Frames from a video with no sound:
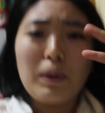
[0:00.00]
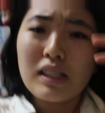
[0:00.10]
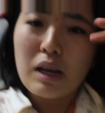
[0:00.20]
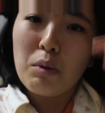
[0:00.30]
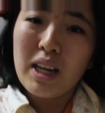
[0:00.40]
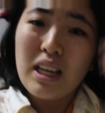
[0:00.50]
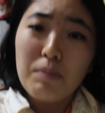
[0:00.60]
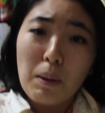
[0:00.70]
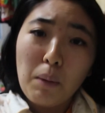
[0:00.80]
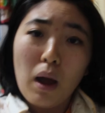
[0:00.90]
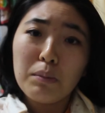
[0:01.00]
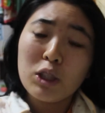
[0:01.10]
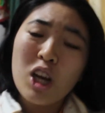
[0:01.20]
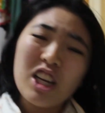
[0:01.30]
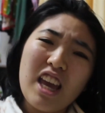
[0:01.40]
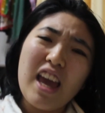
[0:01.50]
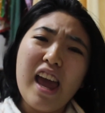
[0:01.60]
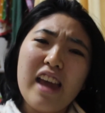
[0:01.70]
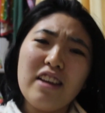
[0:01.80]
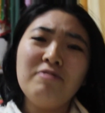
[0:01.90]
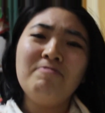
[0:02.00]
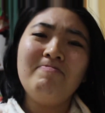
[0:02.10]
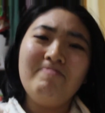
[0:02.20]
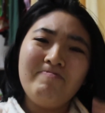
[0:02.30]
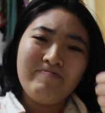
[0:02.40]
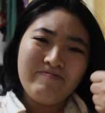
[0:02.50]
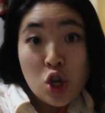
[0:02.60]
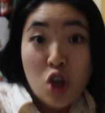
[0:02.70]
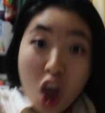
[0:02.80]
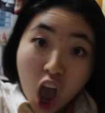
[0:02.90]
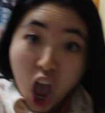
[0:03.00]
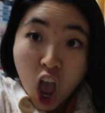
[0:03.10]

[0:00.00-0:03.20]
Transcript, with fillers: because I want to eat my mom's cooking. Yeah,